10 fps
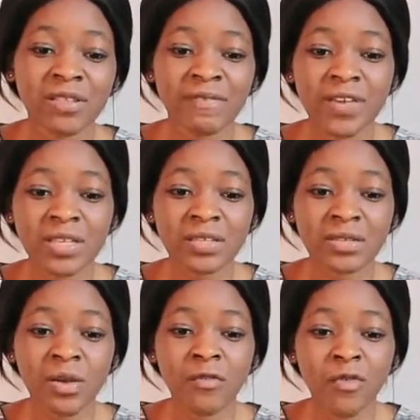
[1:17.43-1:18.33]
the
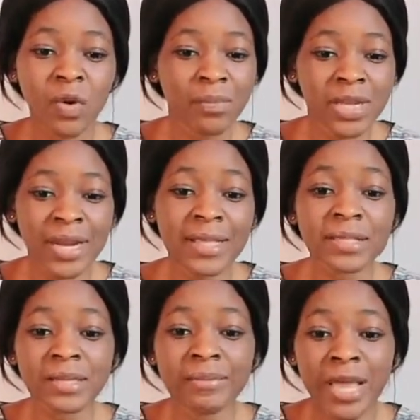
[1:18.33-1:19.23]
Face of Woman,
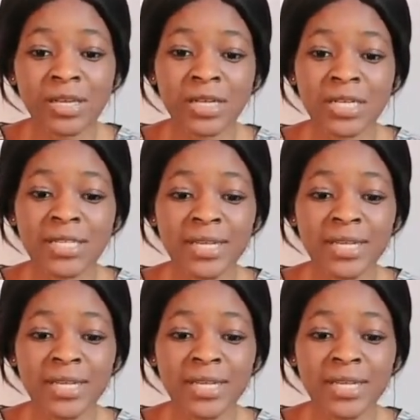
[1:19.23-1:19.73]
answered by Dr.